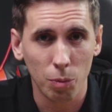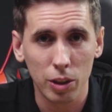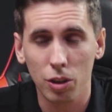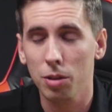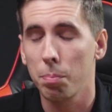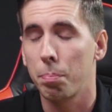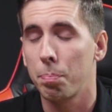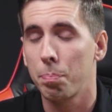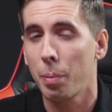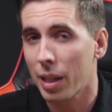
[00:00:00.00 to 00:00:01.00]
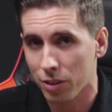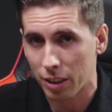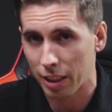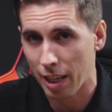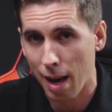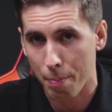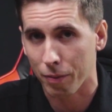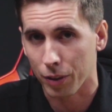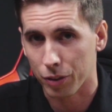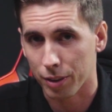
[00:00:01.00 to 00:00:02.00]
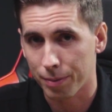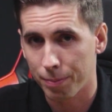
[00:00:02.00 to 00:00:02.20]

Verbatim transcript: which is basically a HEPA filter.